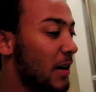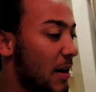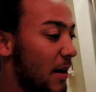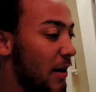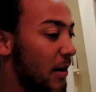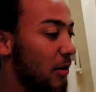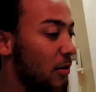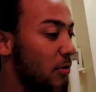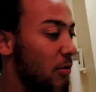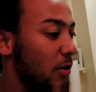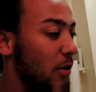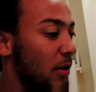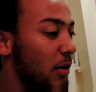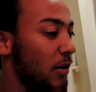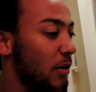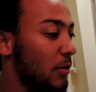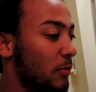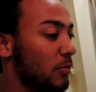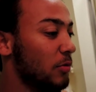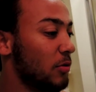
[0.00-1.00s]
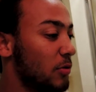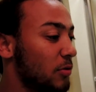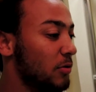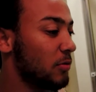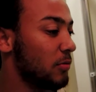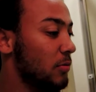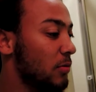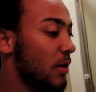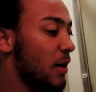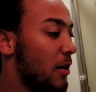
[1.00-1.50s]
and Kyle, and
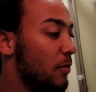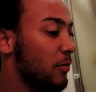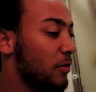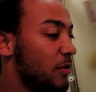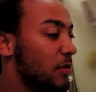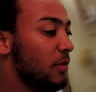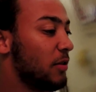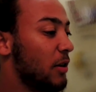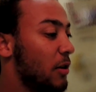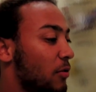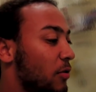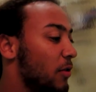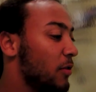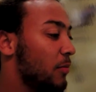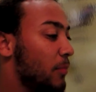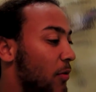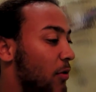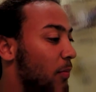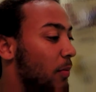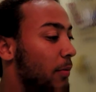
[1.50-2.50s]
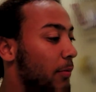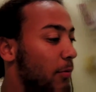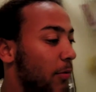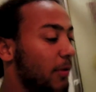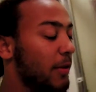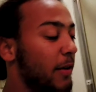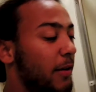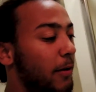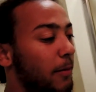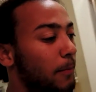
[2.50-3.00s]
Kyle was sitting out, and then some other people
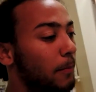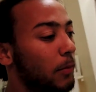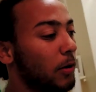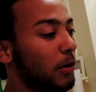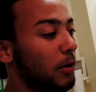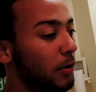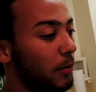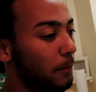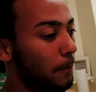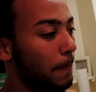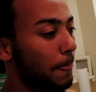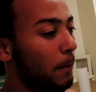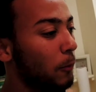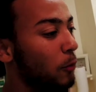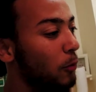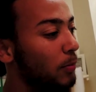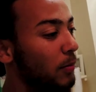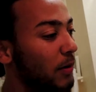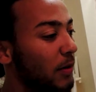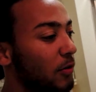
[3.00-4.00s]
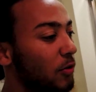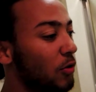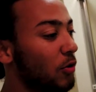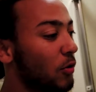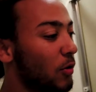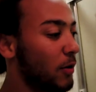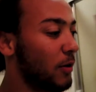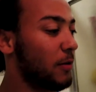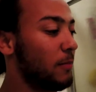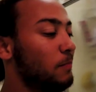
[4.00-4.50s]
were there. But we were playing New
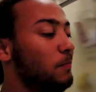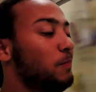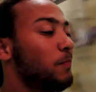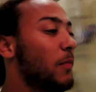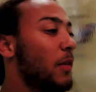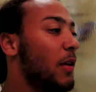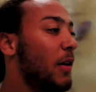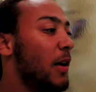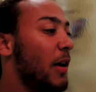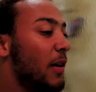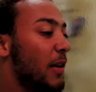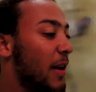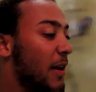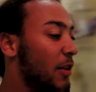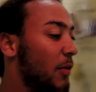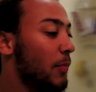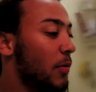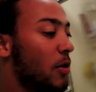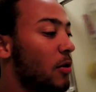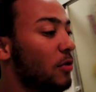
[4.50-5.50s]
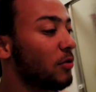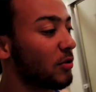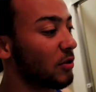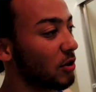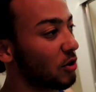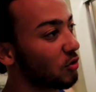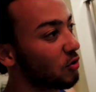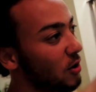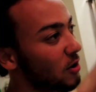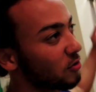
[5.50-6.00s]
York, and I had the ball. I was
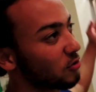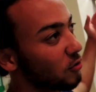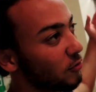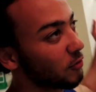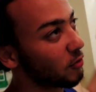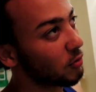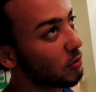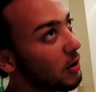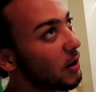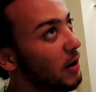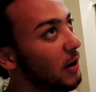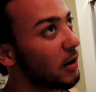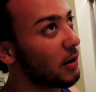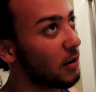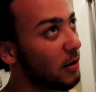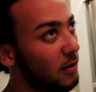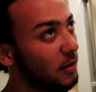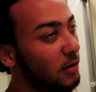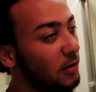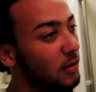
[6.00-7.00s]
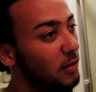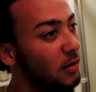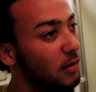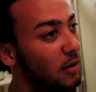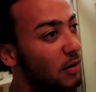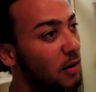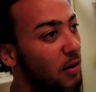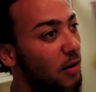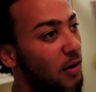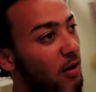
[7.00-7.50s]
gonna cross over right,
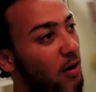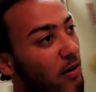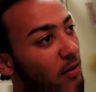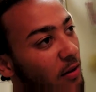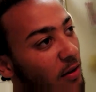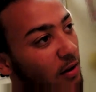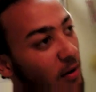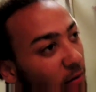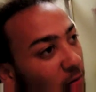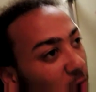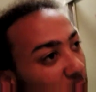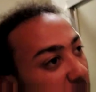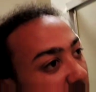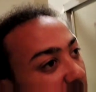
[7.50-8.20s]
and then